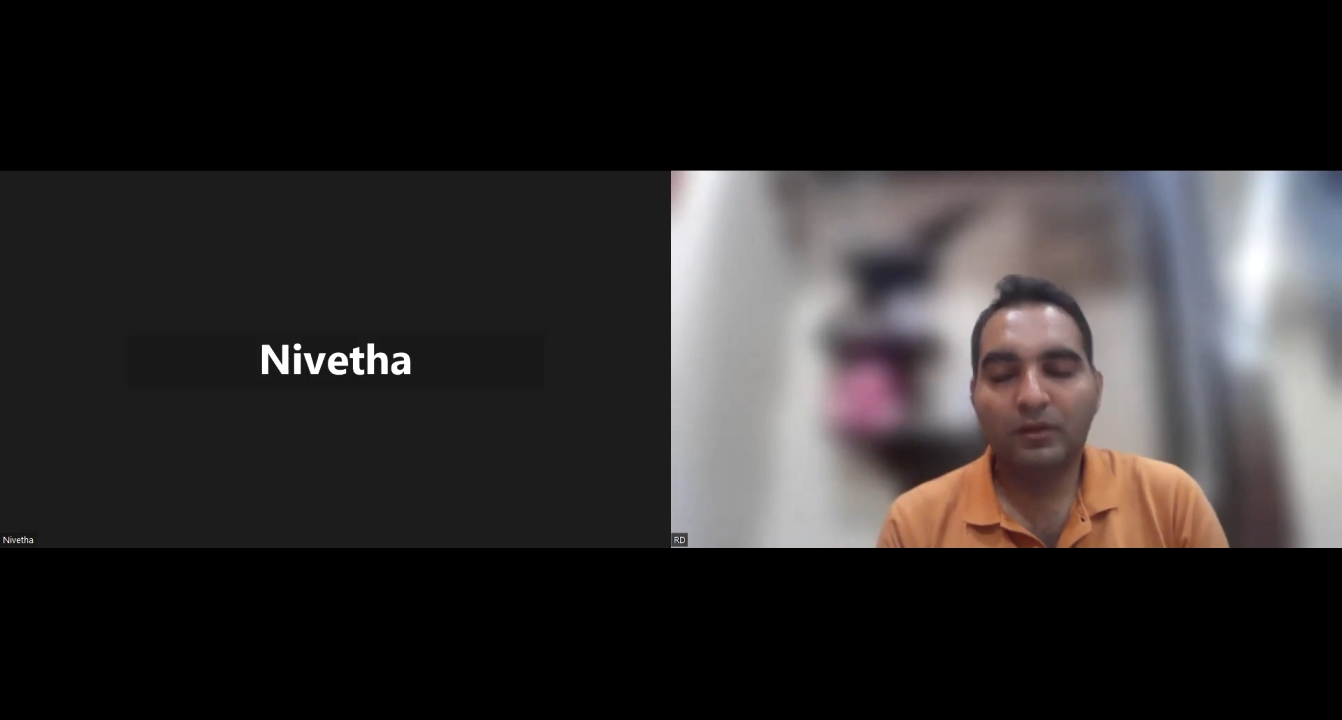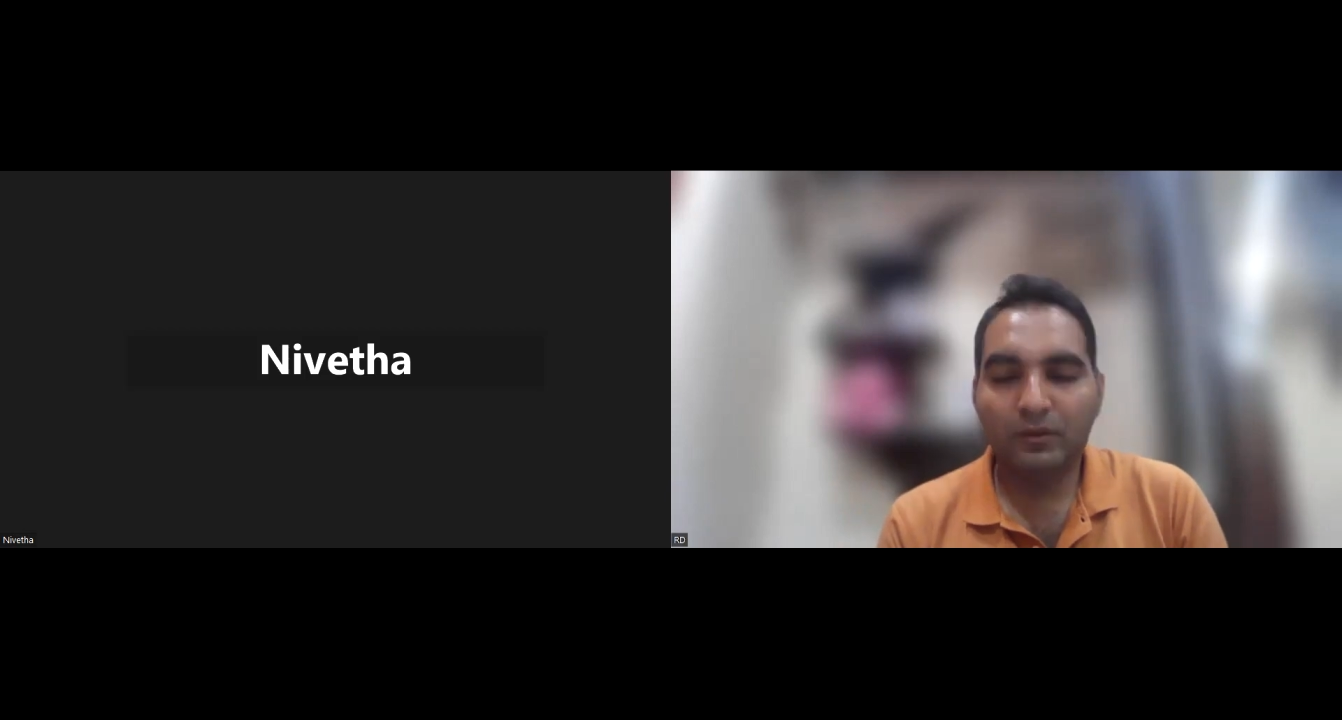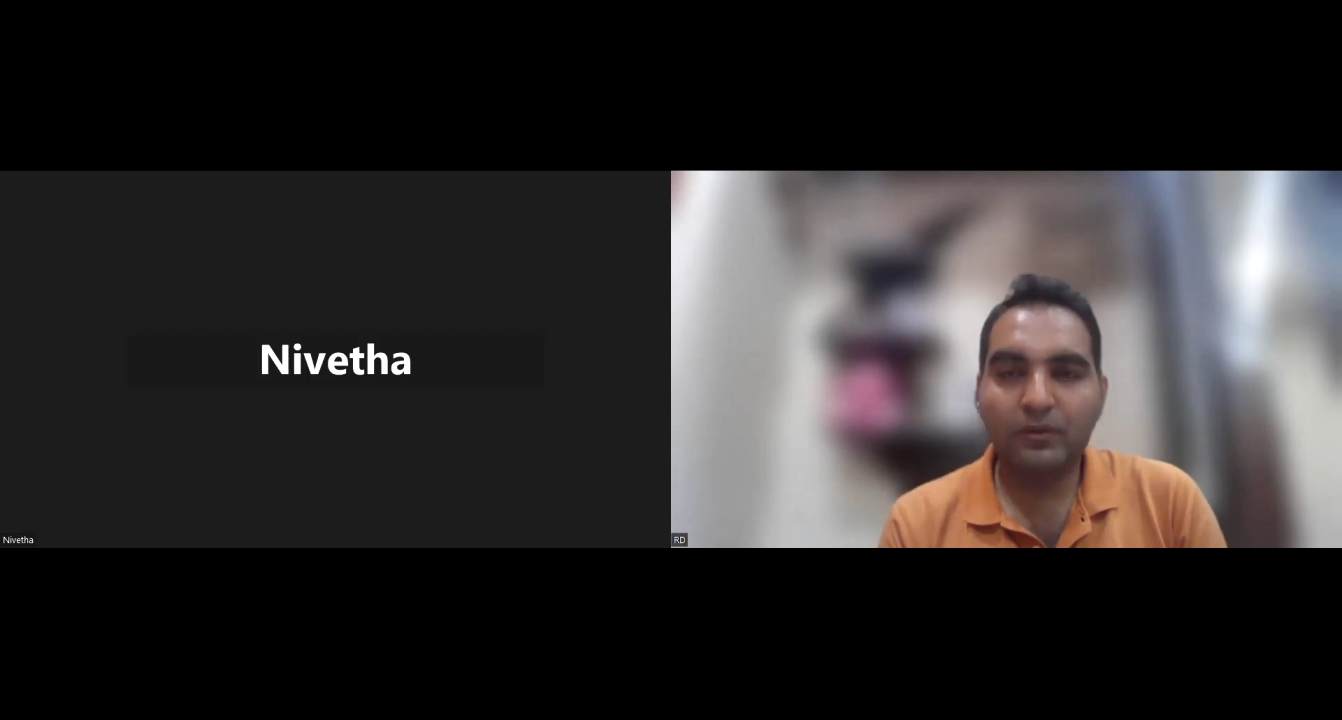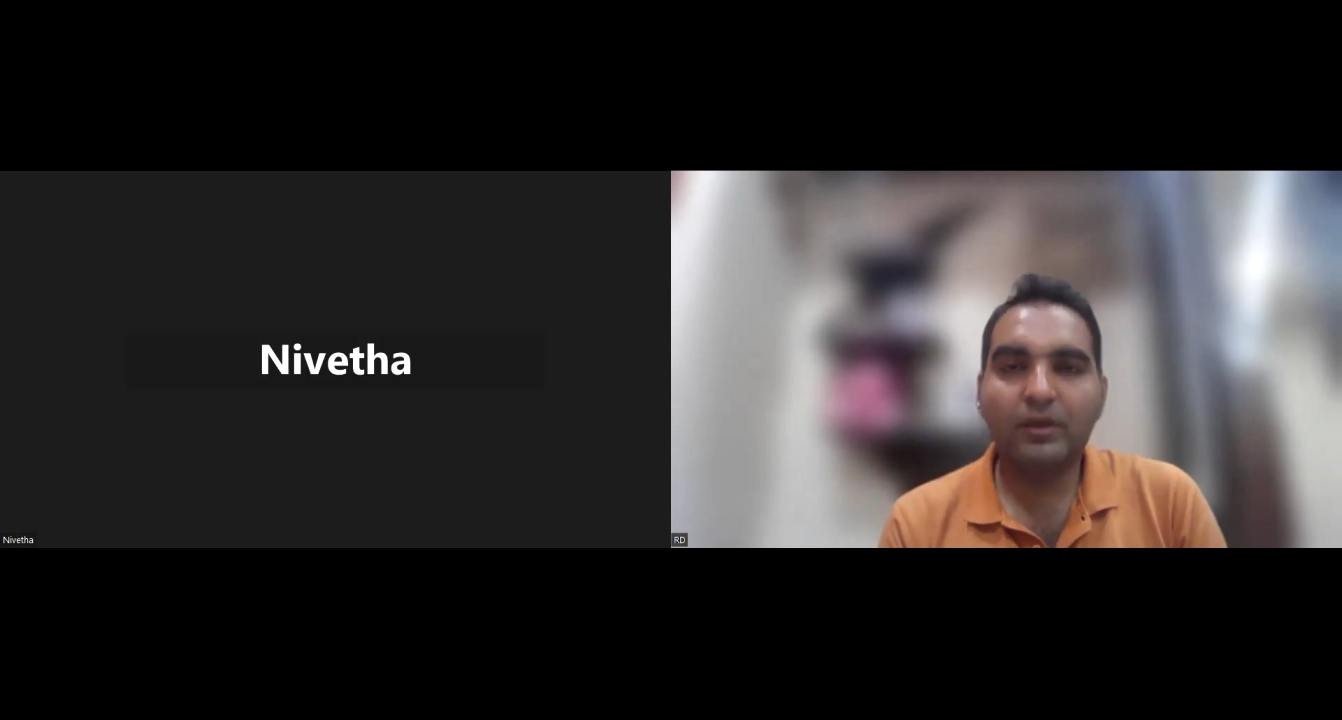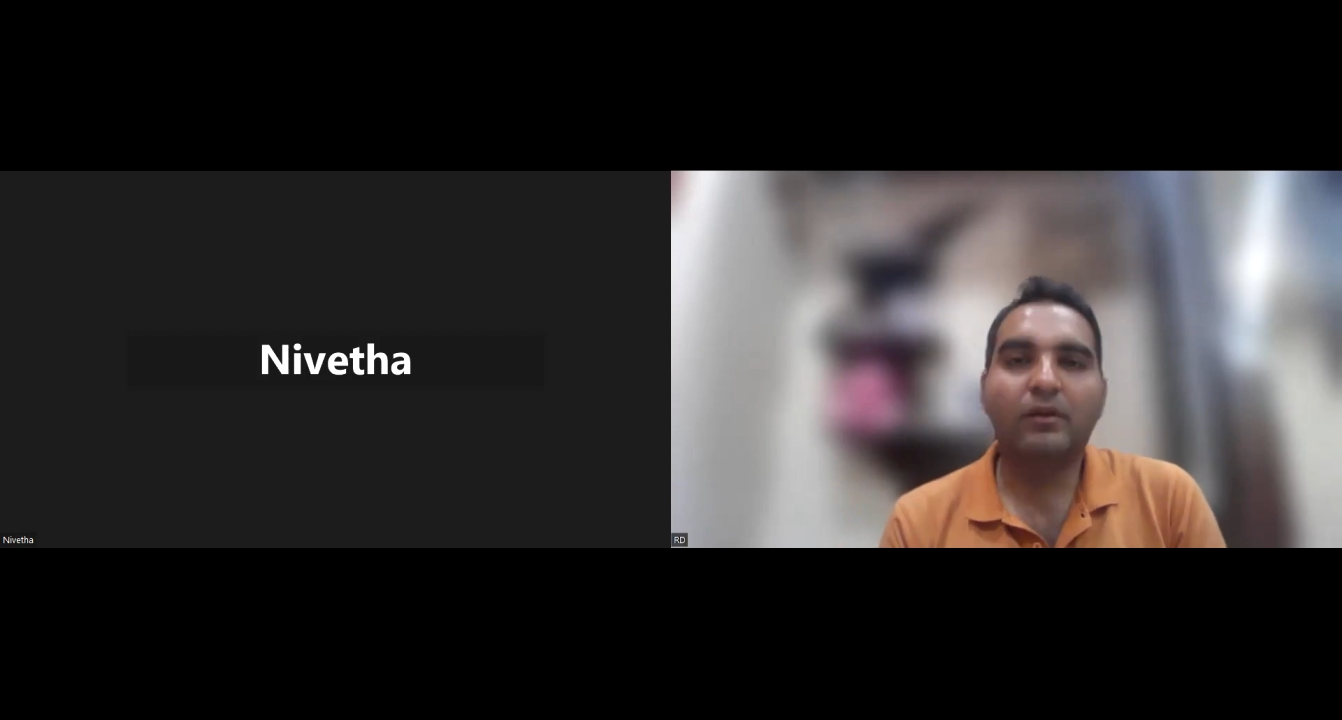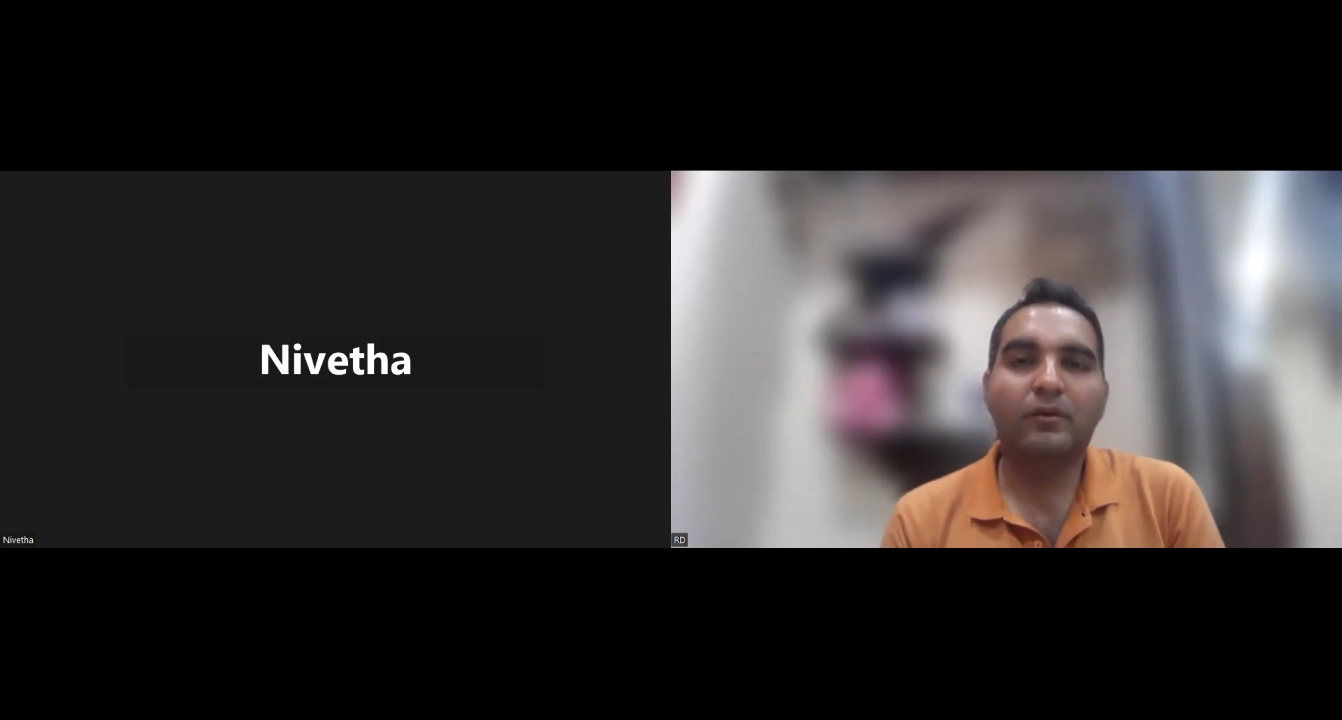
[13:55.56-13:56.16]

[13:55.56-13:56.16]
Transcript: Okay,